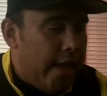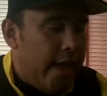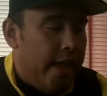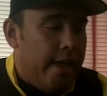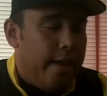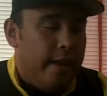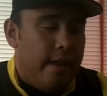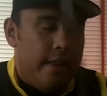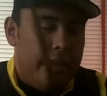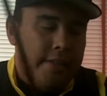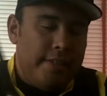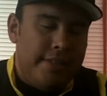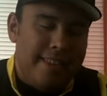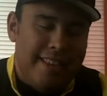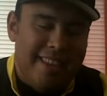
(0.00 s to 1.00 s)
And
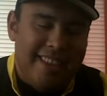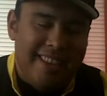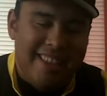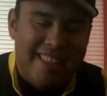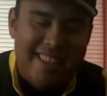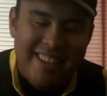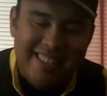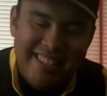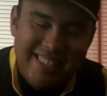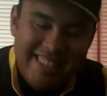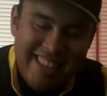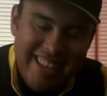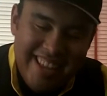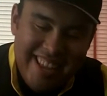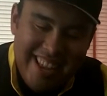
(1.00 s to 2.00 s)
this is
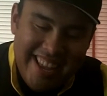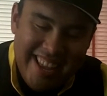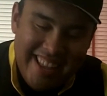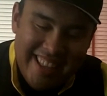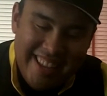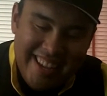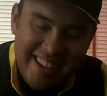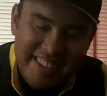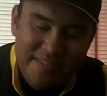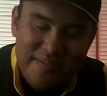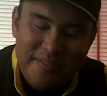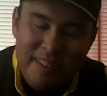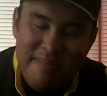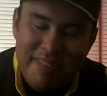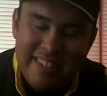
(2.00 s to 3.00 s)
the custom
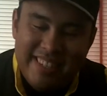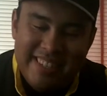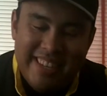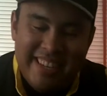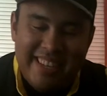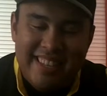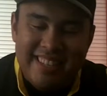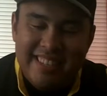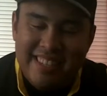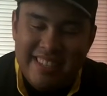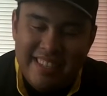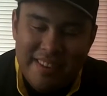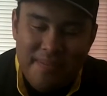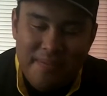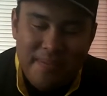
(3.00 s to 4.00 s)
flipping stick. This is
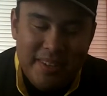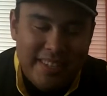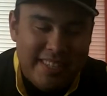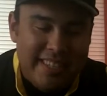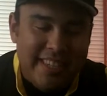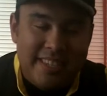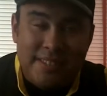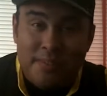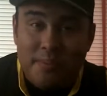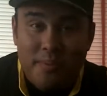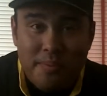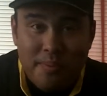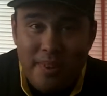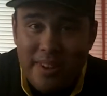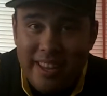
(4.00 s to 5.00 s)
a 7'6",
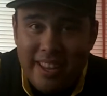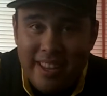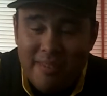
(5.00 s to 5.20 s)
really